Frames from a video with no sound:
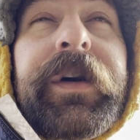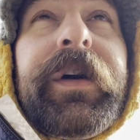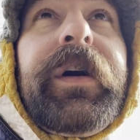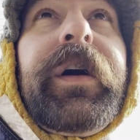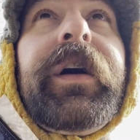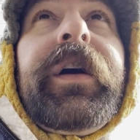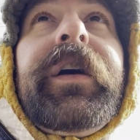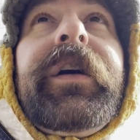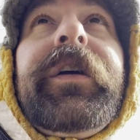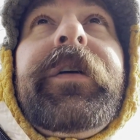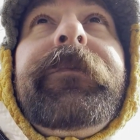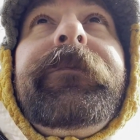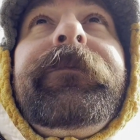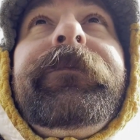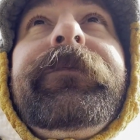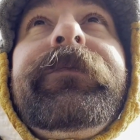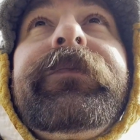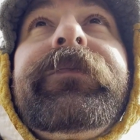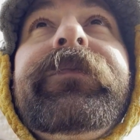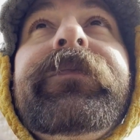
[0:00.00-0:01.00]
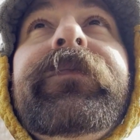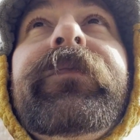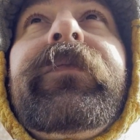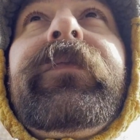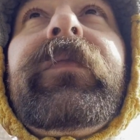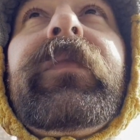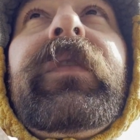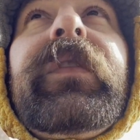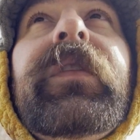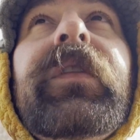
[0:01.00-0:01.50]

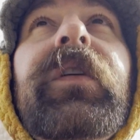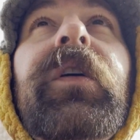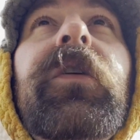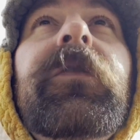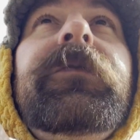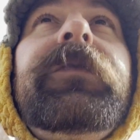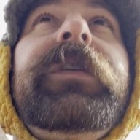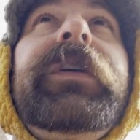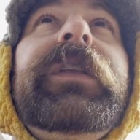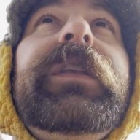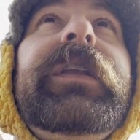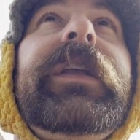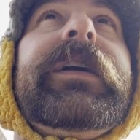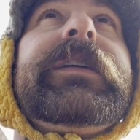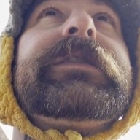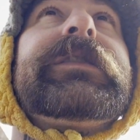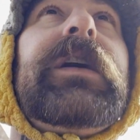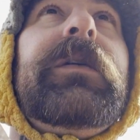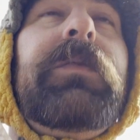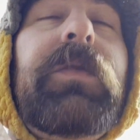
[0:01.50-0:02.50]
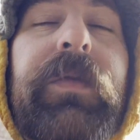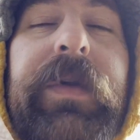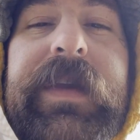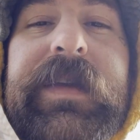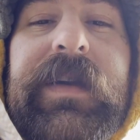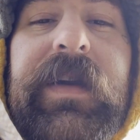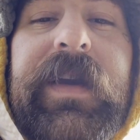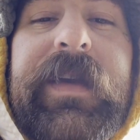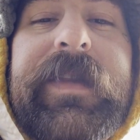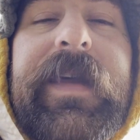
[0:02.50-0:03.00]
Hopefully in the next couple weeks
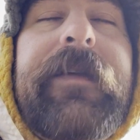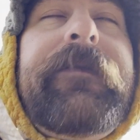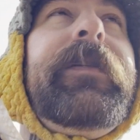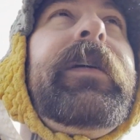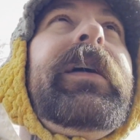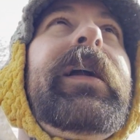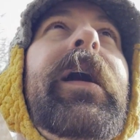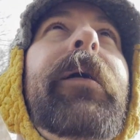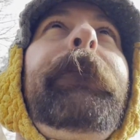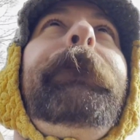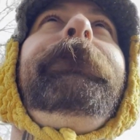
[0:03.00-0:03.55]
I'll get that figured out,